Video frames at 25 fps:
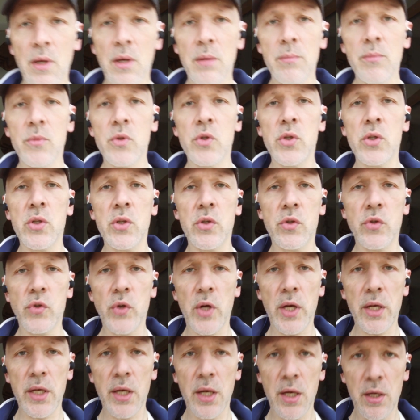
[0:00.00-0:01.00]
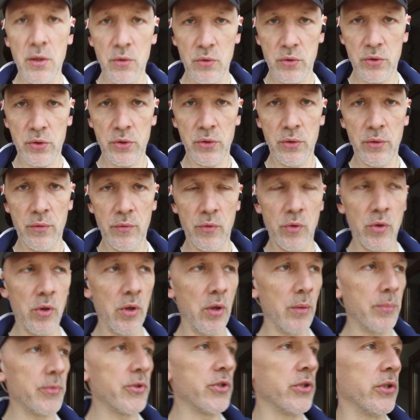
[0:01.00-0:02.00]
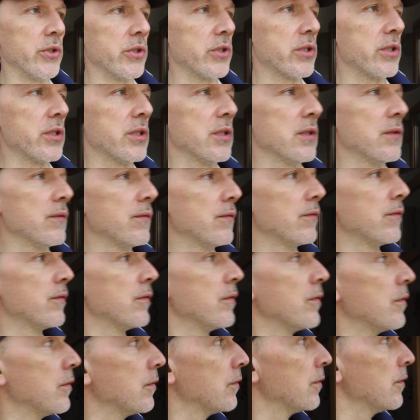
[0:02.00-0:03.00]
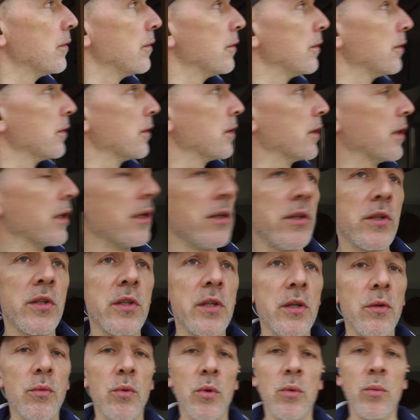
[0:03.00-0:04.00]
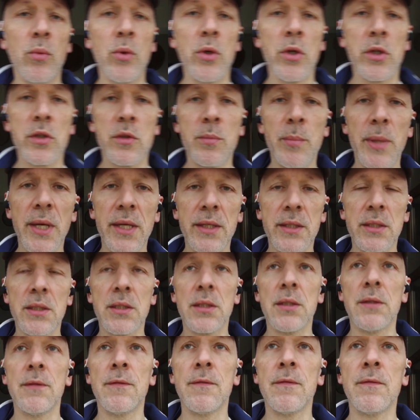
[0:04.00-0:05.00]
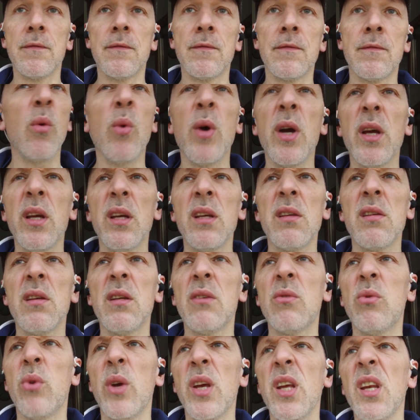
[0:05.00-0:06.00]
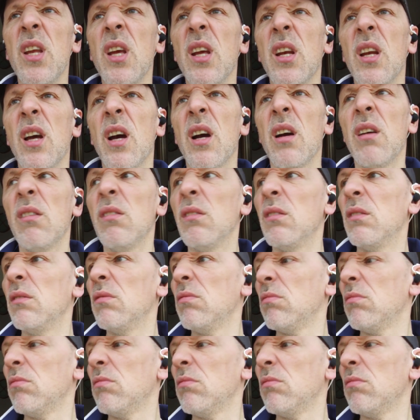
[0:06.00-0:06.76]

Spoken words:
I'm just trying out several options and see what works best. Why is it raining now?